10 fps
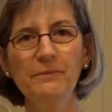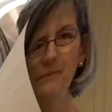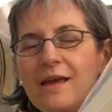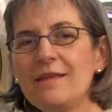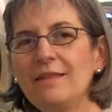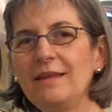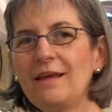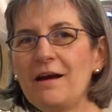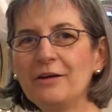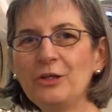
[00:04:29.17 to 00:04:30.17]
Okay,
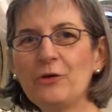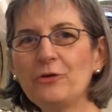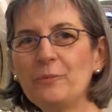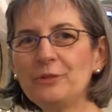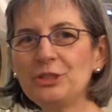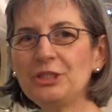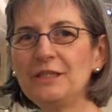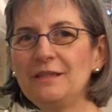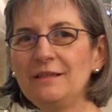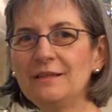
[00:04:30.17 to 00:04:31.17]
the yogurt
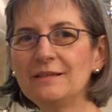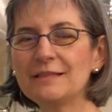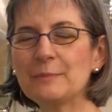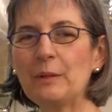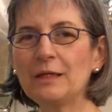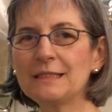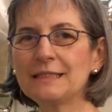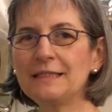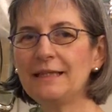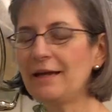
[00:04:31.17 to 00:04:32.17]
machine is plugged
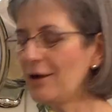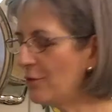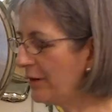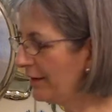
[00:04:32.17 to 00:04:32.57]
in now,